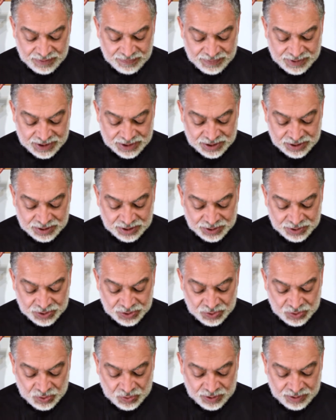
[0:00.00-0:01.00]
Blessed are
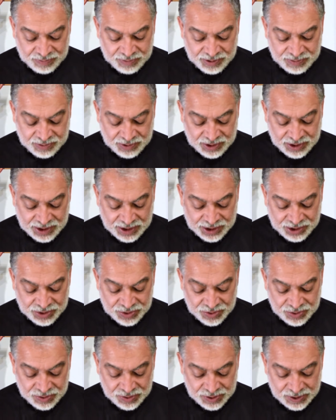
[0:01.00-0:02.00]
you when people hate
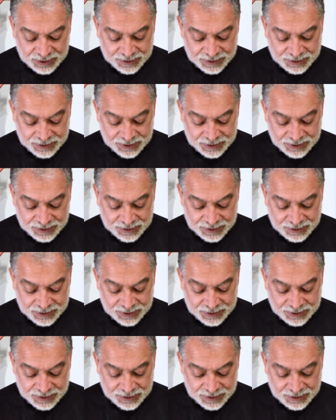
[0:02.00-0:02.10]
you,